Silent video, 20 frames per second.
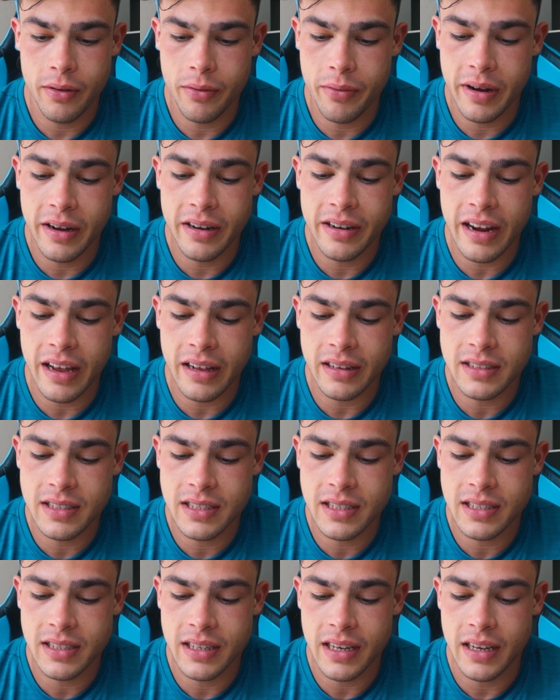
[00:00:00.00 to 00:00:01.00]
rear
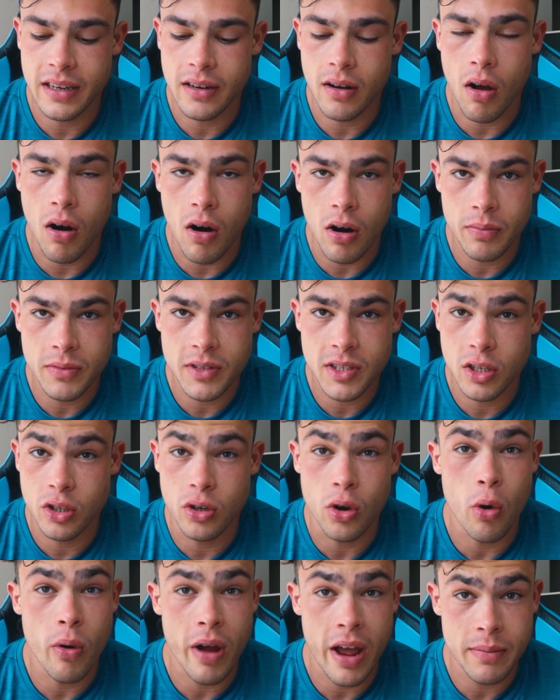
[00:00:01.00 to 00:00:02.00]
delts and arms,
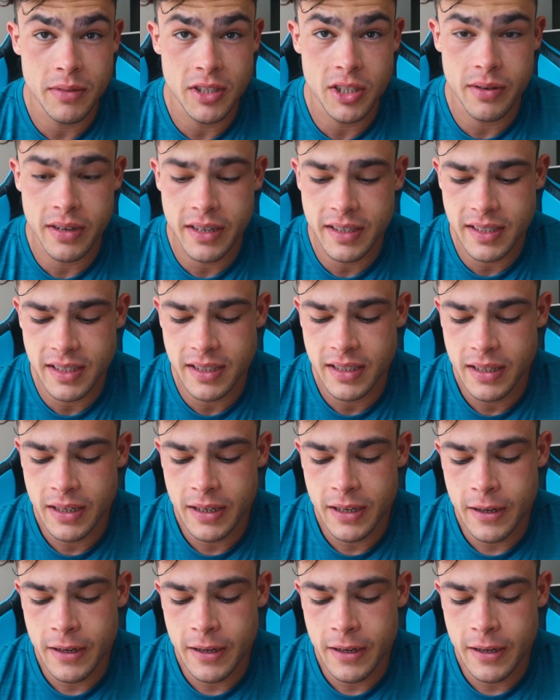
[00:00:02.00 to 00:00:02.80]
no hamstrings.